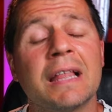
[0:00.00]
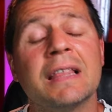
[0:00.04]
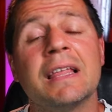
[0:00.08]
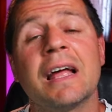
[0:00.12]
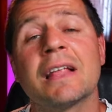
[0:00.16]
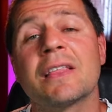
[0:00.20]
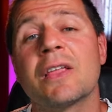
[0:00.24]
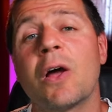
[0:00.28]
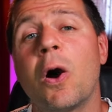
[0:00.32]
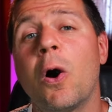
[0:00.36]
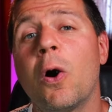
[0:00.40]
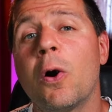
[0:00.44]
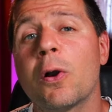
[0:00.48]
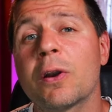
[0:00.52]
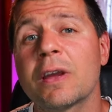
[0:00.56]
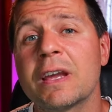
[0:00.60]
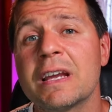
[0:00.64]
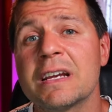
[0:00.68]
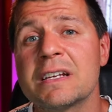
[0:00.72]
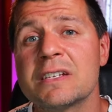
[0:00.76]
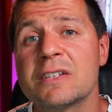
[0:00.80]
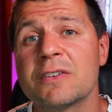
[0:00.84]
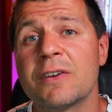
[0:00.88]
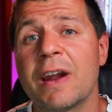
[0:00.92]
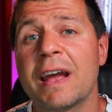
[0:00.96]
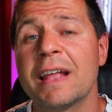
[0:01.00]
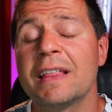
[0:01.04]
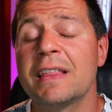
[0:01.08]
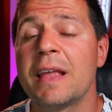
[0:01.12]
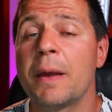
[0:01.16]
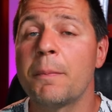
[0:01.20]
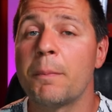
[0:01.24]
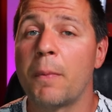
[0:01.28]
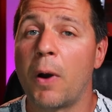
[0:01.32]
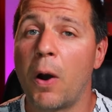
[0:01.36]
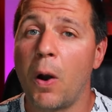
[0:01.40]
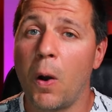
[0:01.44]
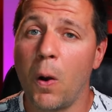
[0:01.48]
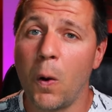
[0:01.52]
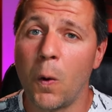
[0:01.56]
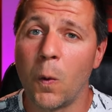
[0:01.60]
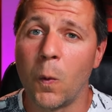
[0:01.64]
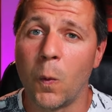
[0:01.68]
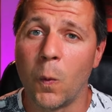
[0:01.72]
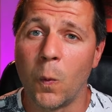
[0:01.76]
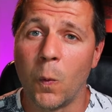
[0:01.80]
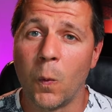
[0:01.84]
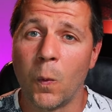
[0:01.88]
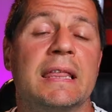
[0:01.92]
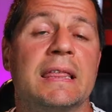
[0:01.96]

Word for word: that orchestrate them all.